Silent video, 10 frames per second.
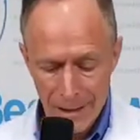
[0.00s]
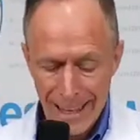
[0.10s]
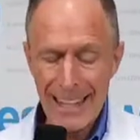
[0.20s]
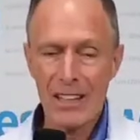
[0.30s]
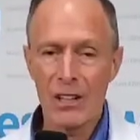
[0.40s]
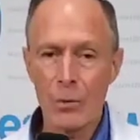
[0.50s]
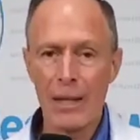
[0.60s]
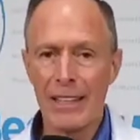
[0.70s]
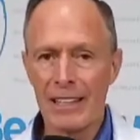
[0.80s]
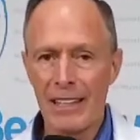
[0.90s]
That's a good
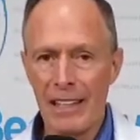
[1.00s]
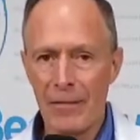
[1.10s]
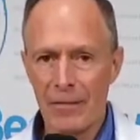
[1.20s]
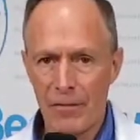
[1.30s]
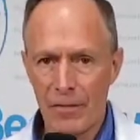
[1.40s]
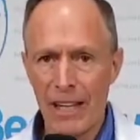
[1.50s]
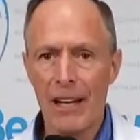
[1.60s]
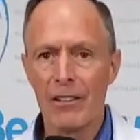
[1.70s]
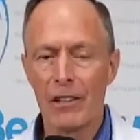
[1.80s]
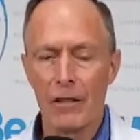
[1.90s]
way just to eat
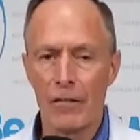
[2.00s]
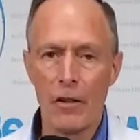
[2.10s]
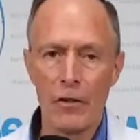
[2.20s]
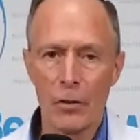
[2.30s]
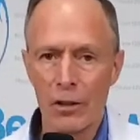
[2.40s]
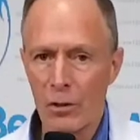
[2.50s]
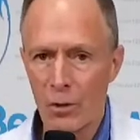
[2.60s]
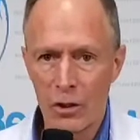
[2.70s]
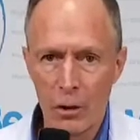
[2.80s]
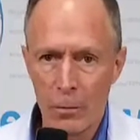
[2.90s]
salads in the future. It's a
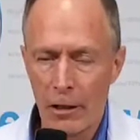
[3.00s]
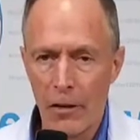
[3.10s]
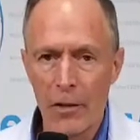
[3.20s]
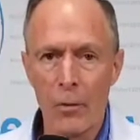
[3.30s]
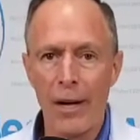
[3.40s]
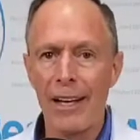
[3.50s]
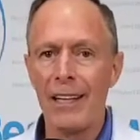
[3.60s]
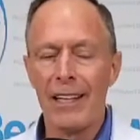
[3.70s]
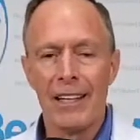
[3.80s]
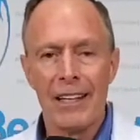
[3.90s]
super healthy
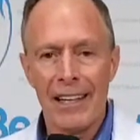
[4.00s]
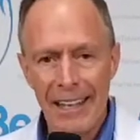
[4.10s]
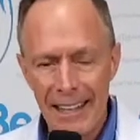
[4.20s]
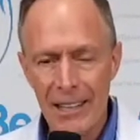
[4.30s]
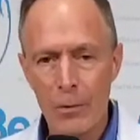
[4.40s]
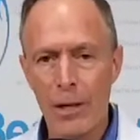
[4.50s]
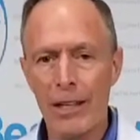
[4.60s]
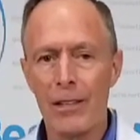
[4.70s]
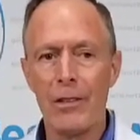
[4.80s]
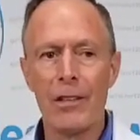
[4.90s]
way, easy way
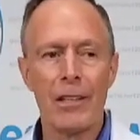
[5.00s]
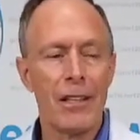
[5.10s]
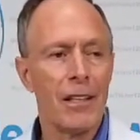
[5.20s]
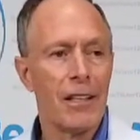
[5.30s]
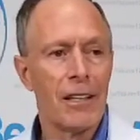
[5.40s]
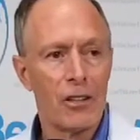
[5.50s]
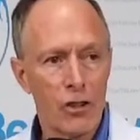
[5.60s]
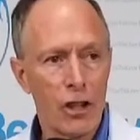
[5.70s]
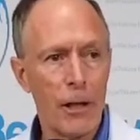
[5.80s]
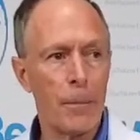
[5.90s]
to do it. It's
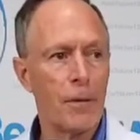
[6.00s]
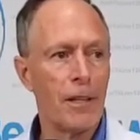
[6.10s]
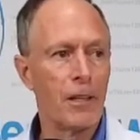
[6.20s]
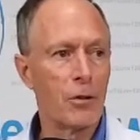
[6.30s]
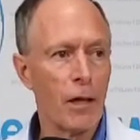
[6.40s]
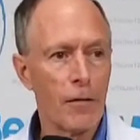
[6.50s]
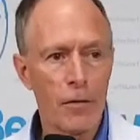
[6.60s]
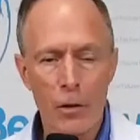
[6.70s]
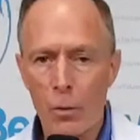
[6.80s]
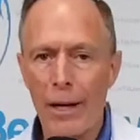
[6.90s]
cheap. It's great
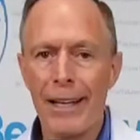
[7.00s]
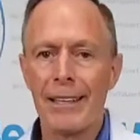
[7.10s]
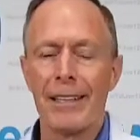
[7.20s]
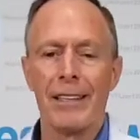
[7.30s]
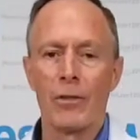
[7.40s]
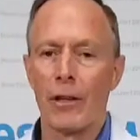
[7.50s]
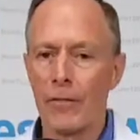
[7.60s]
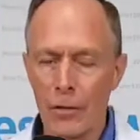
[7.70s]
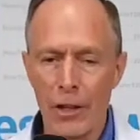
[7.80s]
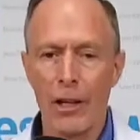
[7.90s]
for your weight. It's great
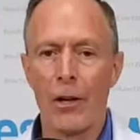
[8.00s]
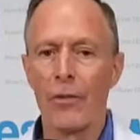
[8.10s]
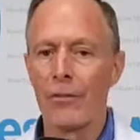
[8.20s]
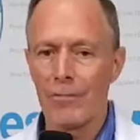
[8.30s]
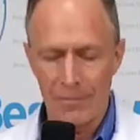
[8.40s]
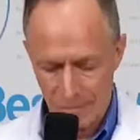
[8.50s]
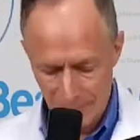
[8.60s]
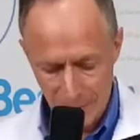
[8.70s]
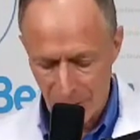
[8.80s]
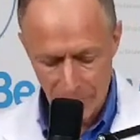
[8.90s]
for your health.
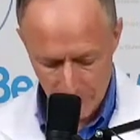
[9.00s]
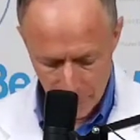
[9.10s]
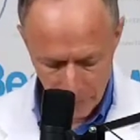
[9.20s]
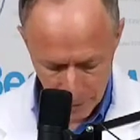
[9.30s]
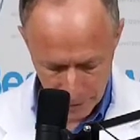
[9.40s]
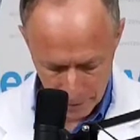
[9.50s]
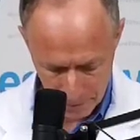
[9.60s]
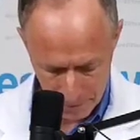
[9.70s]
Great for everything.